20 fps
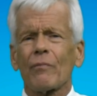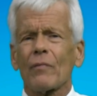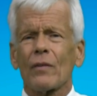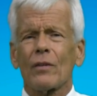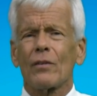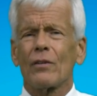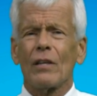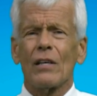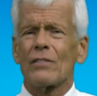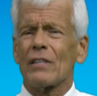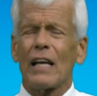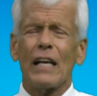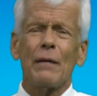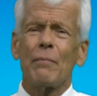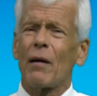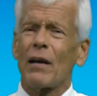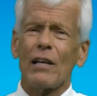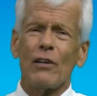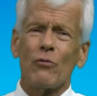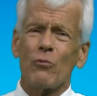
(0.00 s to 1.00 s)
Does
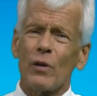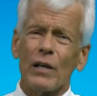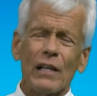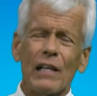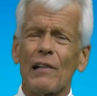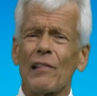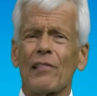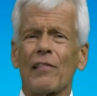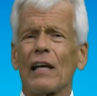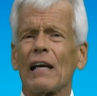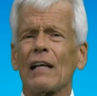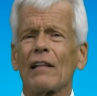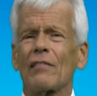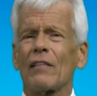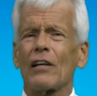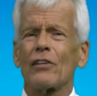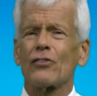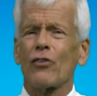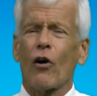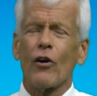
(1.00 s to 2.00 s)
anybody really think
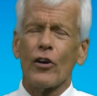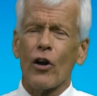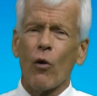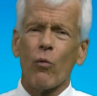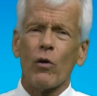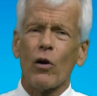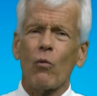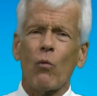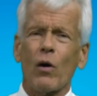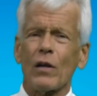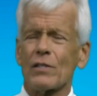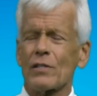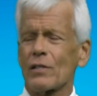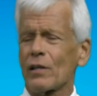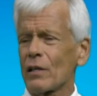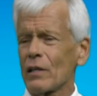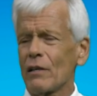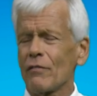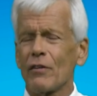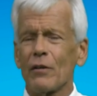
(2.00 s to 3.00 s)
that Toyota wants to
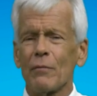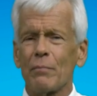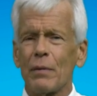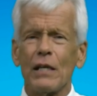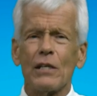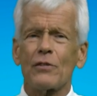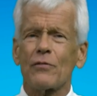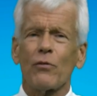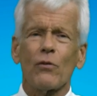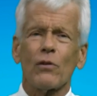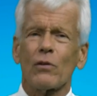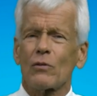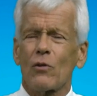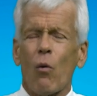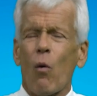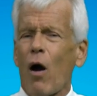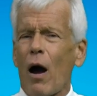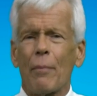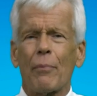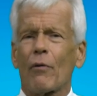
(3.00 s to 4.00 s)
live in peaceful
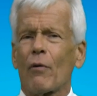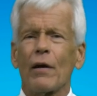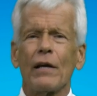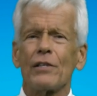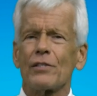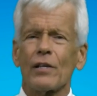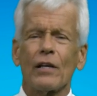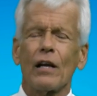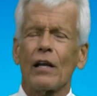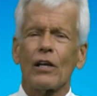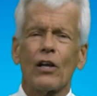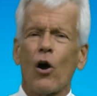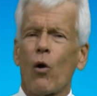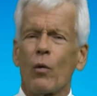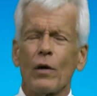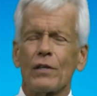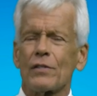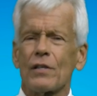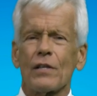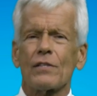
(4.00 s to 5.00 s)
cooperation and
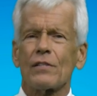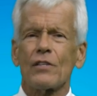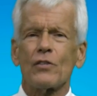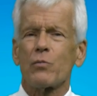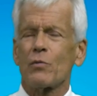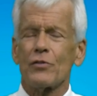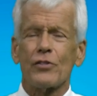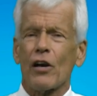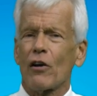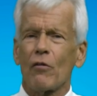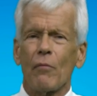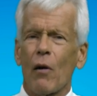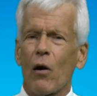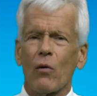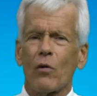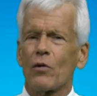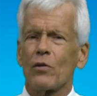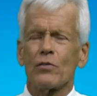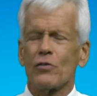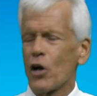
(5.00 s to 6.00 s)
coexistence with General
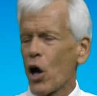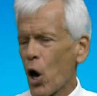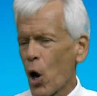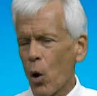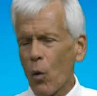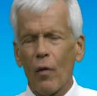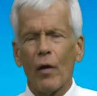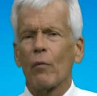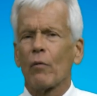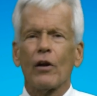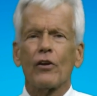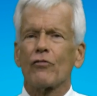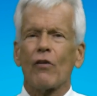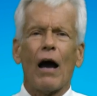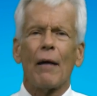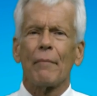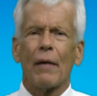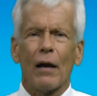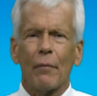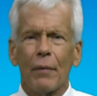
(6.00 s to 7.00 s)
Motors? No, they want to
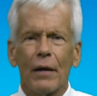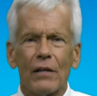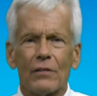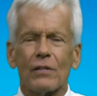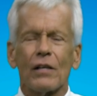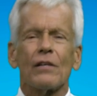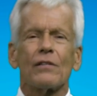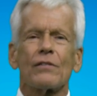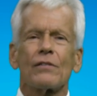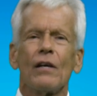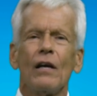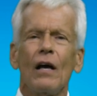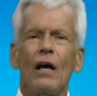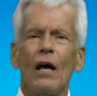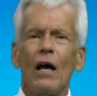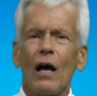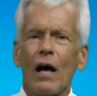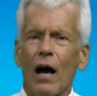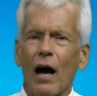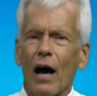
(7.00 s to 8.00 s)
drive them out of business.
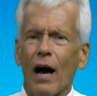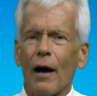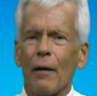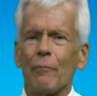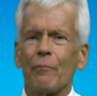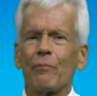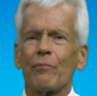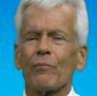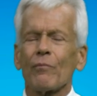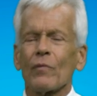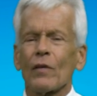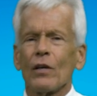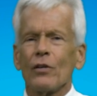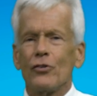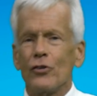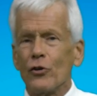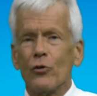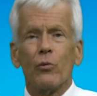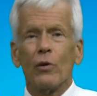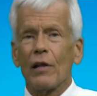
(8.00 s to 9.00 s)

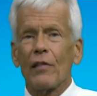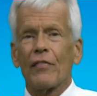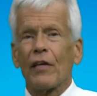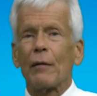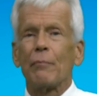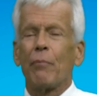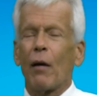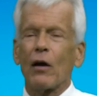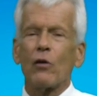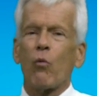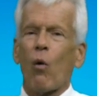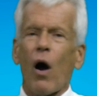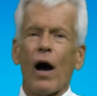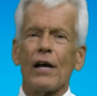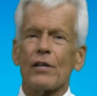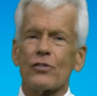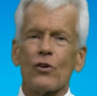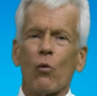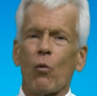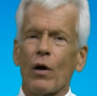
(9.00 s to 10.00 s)
Do you really think
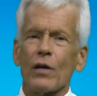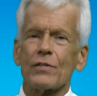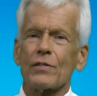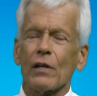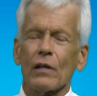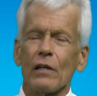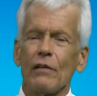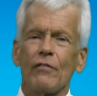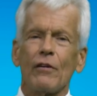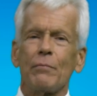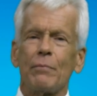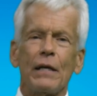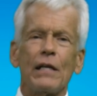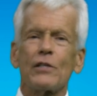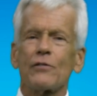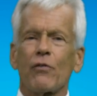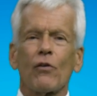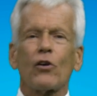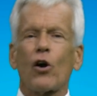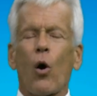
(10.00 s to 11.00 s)
Budweiser wants to live in
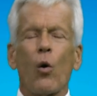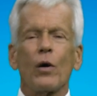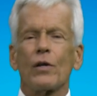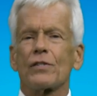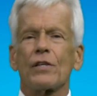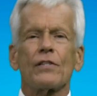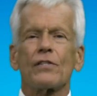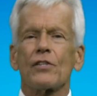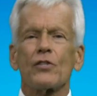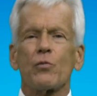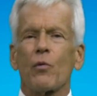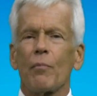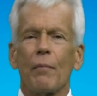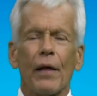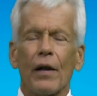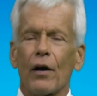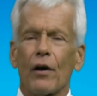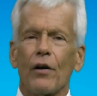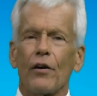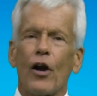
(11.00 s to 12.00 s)
peaceful coexistence with
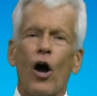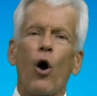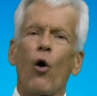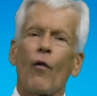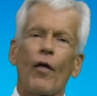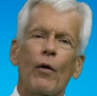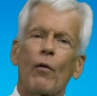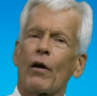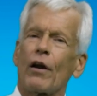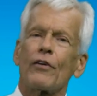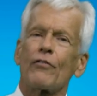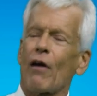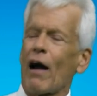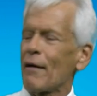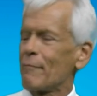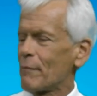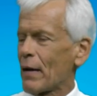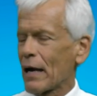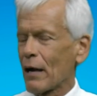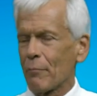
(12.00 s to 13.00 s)
Miller? No, they want to
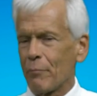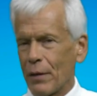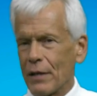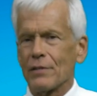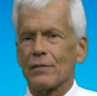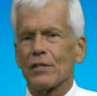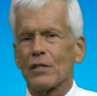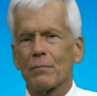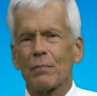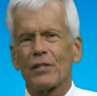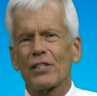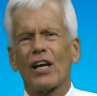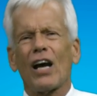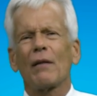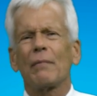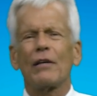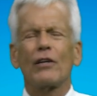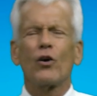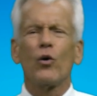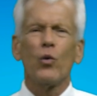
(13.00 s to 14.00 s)
drive them out of business. But you got to
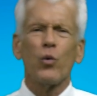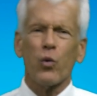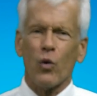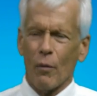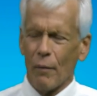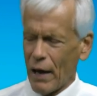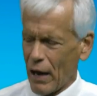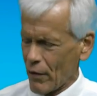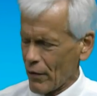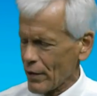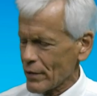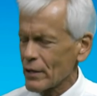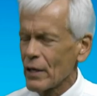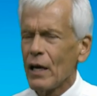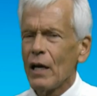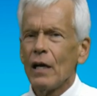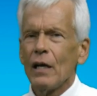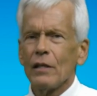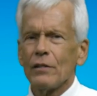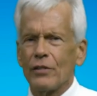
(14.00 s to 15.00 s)
be cool about it.
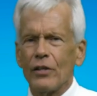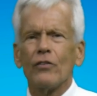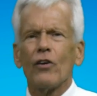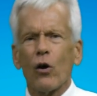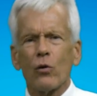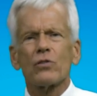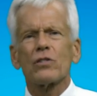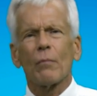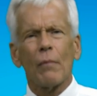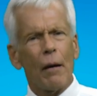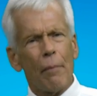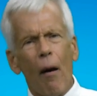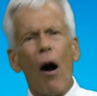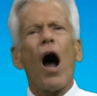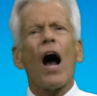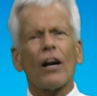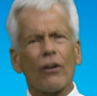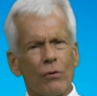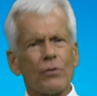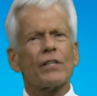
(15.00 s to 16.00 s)
Do you note some
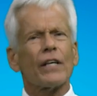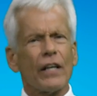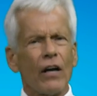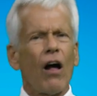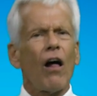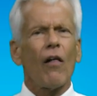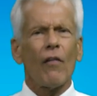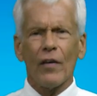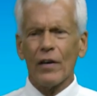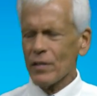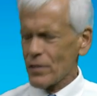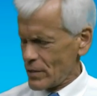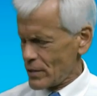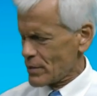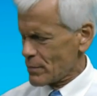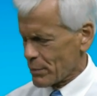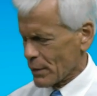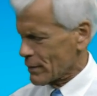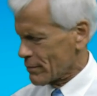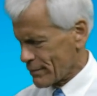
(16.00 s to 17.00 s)
hypocrisy in all
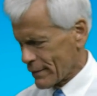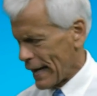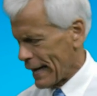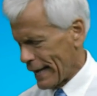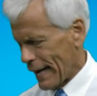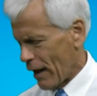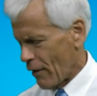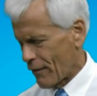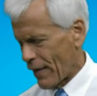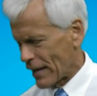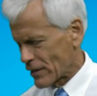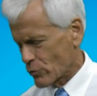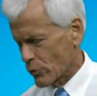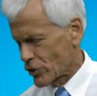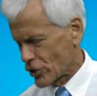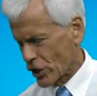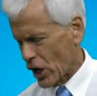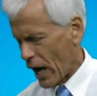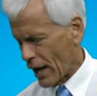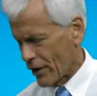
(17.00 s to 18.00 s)
this? But anyhow, that's
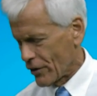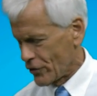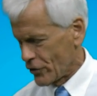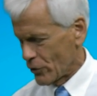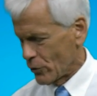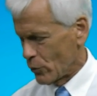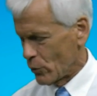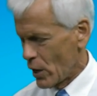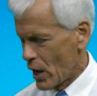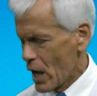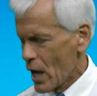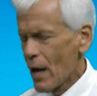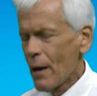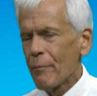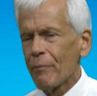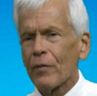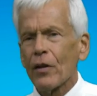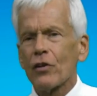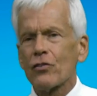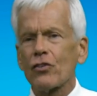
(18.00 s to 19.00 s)
what you got to do.
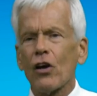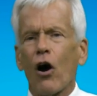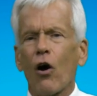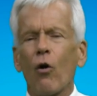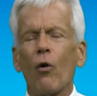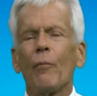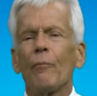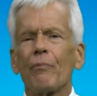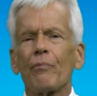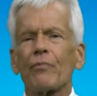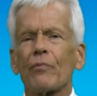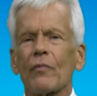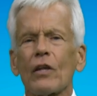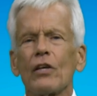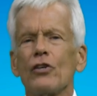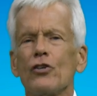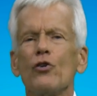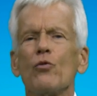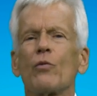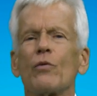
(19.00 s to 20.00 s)
So
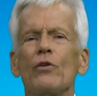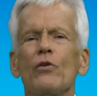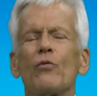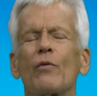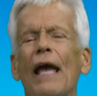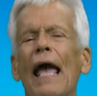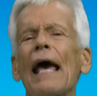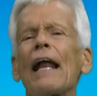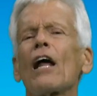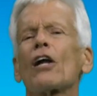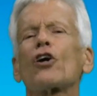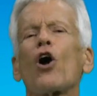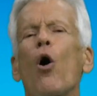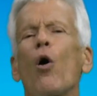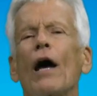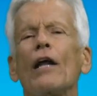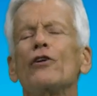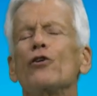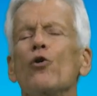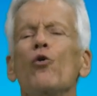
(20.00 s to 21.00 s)
you cannot go
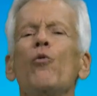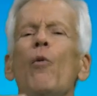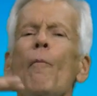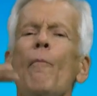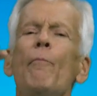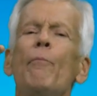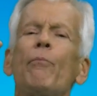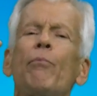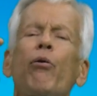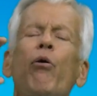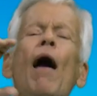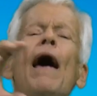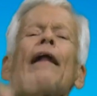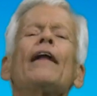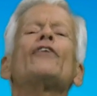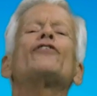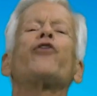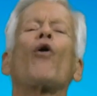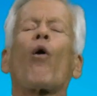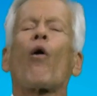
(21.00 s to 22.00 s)
and do
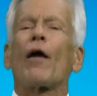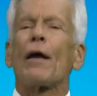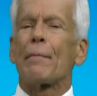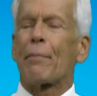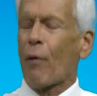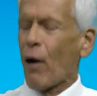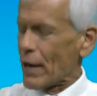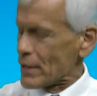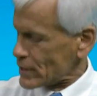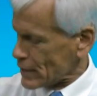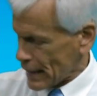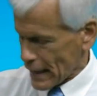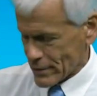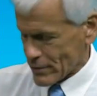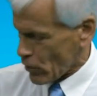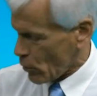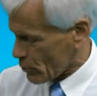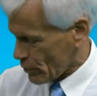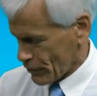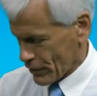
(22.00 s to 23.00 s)
predatory pricing. That's
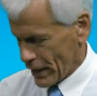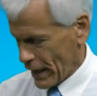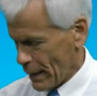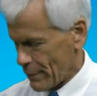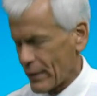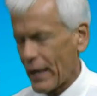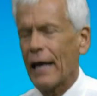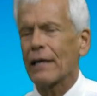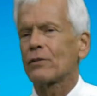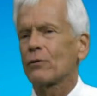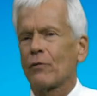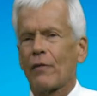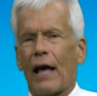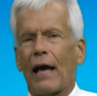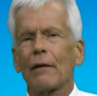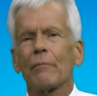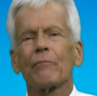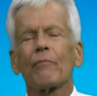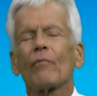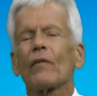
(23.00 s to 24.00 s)
a whole different game. Can't do that.
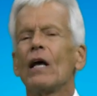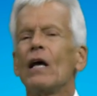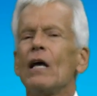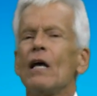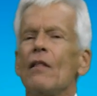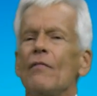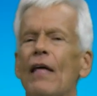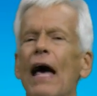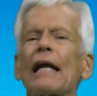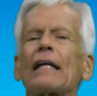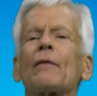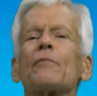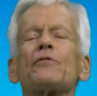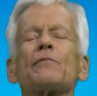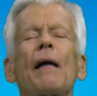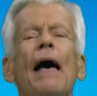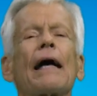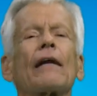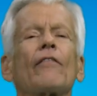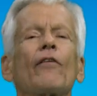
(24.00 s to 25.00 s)
That comes
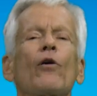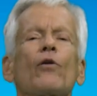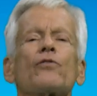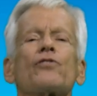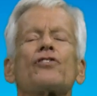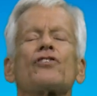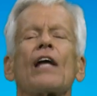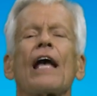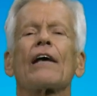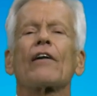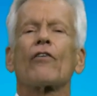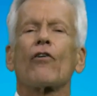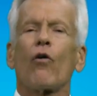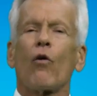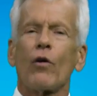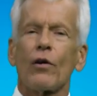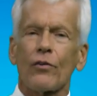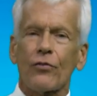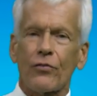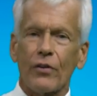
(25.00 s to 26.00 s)
back to the old Standard
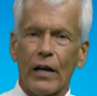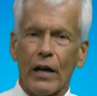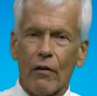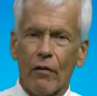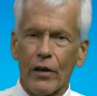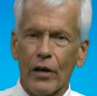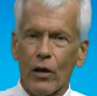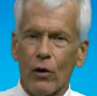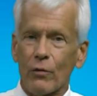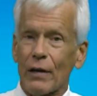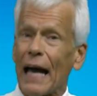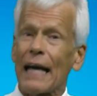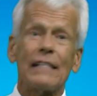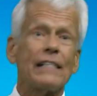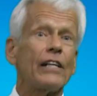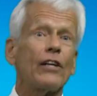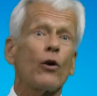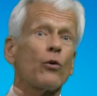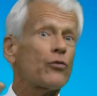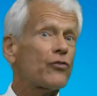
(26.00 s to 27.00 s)
Oil scenario,
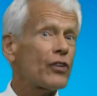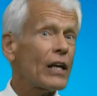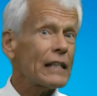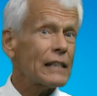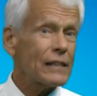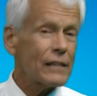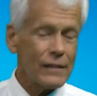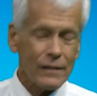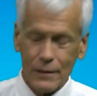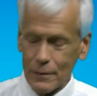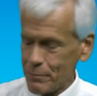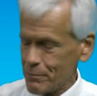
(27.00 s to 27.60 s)
1906.